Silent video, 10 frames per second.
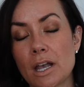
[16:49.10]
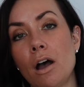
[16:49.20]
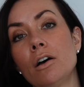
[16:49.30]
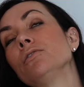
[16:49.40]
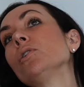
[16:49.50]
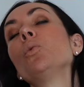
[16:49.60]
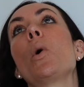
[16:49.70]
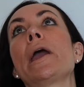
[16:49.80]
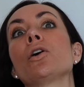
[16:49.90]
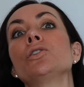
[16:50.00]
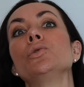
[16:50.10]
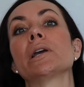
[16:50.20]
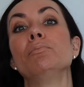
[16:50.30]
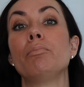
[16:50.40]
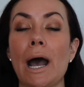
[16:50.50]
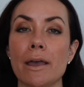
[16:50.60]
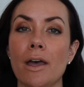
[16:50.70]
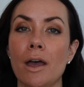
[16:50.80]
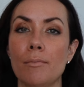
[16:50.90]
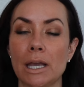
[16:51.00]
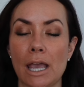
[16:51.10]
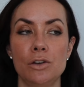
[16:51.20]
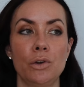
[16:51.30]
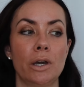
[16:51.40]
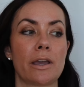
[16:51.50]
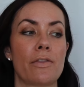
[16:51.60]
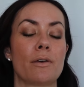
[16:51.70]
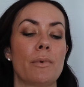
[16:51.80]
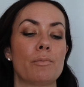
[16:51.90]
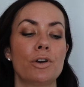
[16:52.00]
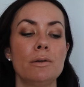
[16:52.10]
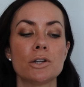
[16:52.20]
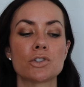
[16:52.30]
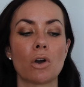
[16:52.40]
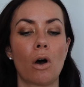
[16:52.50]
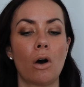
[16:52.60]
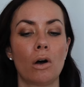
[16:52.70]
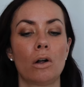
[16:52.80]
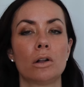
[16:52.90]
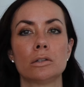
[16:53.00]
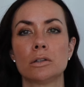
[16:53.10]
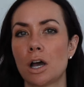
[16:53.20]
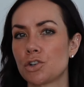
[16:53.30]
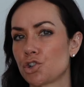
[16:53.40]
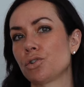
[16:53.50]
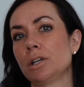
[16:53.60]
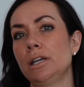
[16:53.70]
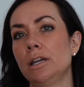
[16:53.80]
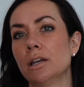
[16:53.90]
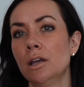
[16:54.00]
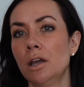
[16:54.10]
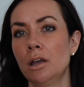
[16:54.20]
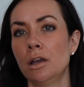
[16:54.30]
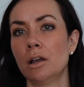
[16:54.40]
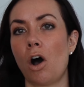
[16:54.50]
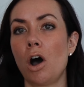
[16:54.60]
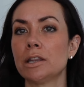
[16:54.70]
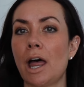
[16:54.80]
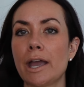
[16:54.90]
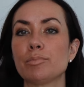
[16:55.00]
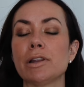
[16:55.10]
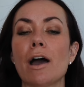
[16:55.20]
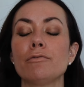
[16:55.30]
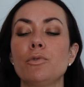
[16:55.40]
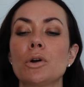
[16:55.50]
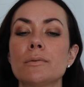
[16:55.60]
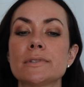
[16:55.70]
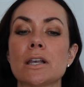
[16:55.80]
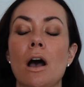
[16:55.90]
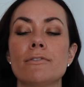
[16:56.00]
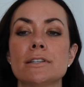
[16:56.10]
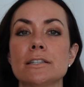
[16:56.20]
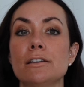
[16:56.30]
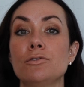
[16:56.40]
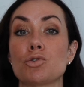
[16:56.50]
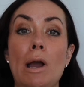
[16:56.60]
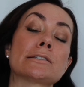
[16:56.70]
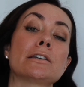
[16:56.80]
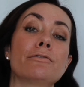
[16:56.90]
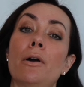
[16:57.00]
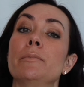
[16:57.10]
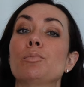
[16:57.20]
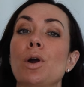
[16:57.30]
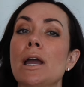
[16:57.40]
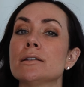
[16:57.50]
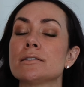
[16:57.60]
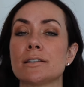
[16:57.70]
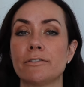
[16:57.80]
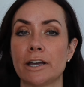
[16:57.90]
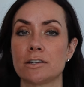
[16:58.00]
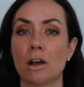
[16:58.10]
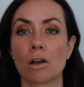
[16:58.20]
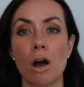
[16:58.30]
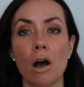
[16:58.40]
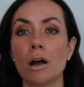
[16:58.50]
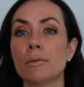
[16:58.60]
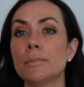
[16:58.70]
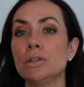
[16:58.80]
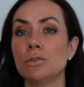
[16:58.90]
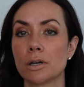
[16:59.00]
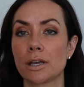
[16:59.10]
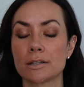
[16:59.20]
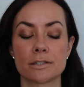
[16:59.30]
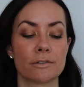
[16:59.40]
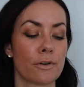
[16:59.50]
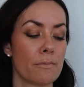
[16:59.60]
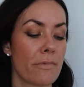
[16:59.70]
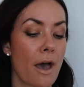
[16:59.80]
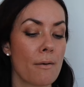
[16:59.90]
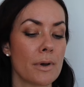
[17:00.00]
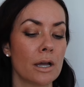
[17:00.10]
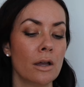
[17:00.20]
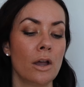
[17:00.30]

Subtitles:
of where you can buy them, again, you can get them at pretty much all luxury online platforms, obviously directly from the brand, Savette.com. You can get stuff from them,